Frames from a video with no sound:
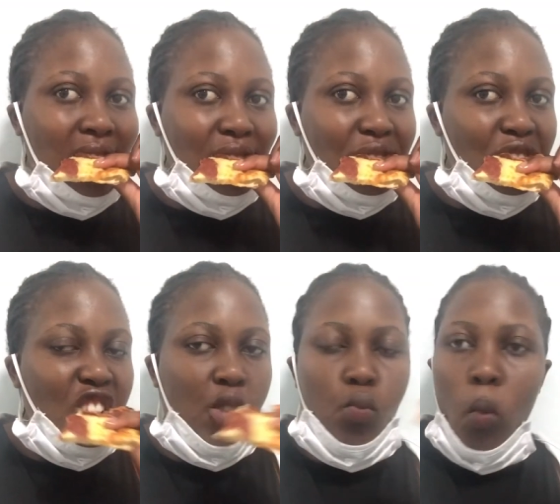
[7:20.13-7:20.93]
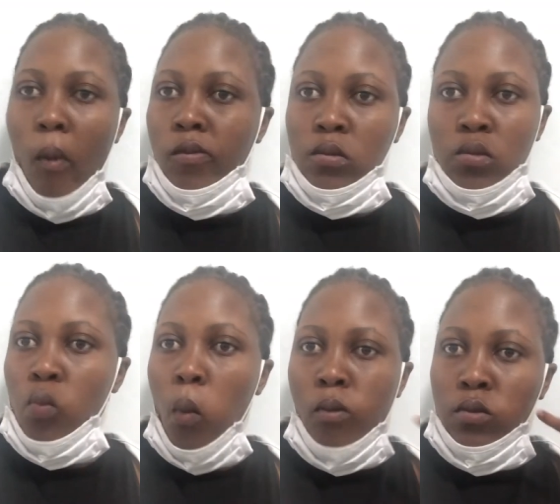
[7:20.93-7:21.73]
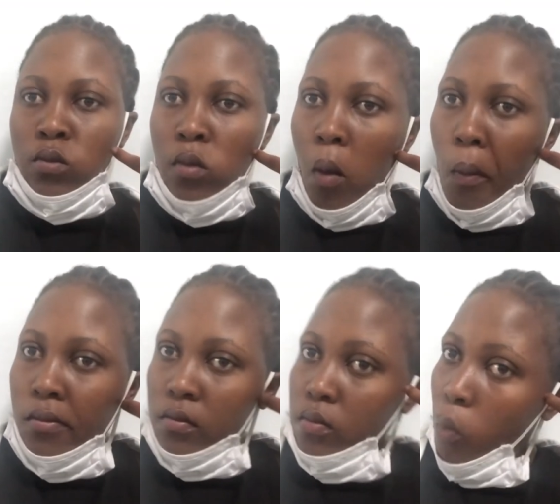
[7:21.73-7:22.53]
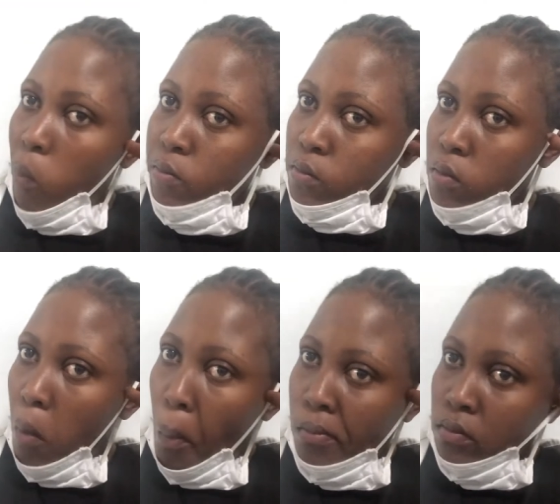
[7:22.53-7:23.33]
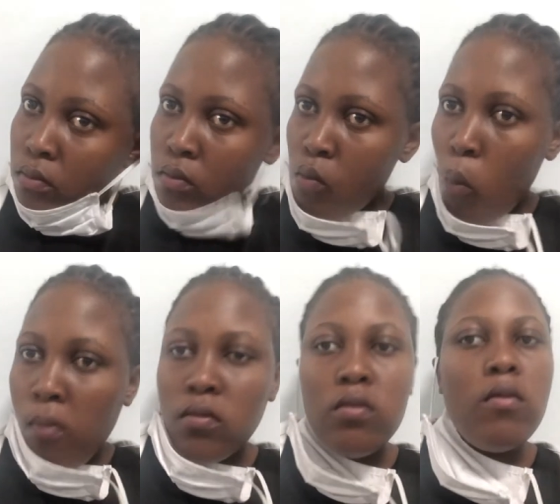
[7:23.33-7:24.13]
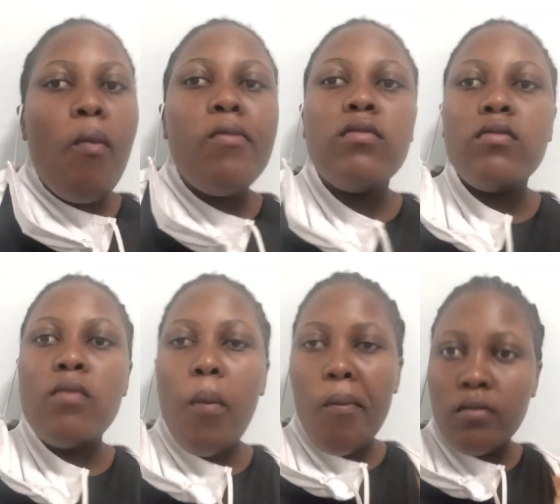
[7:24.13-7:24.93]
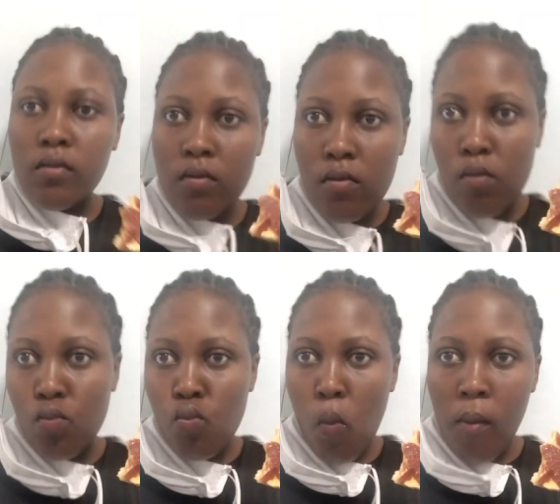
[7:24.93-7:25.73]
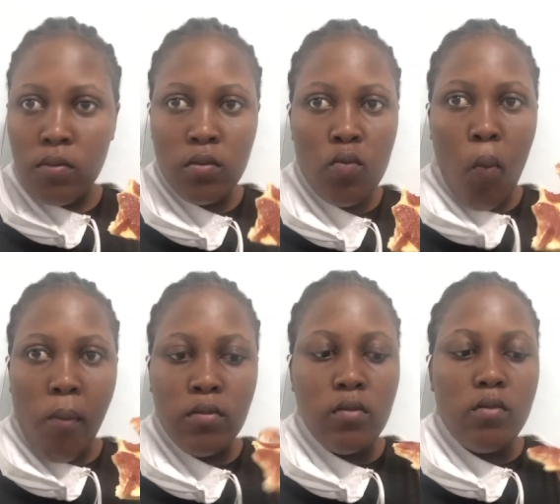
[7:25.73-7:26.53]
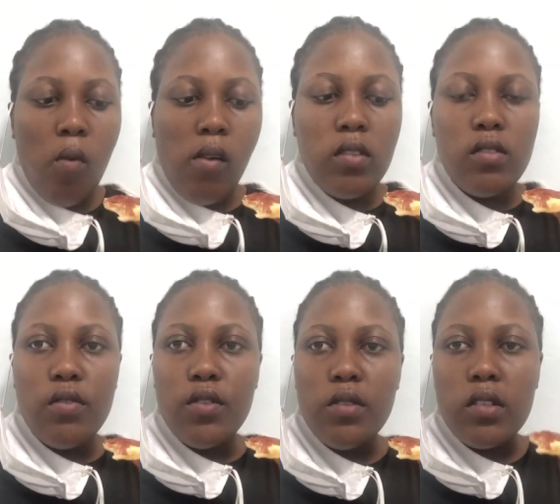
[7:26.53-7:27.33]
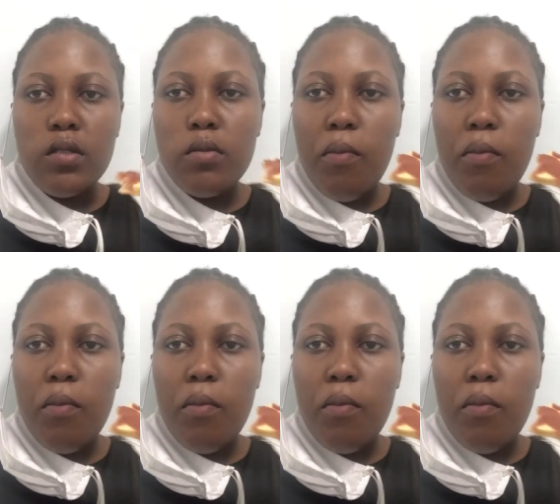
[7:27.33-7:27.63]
honest and true. this for Daisy. No empty spaces. It's very nice.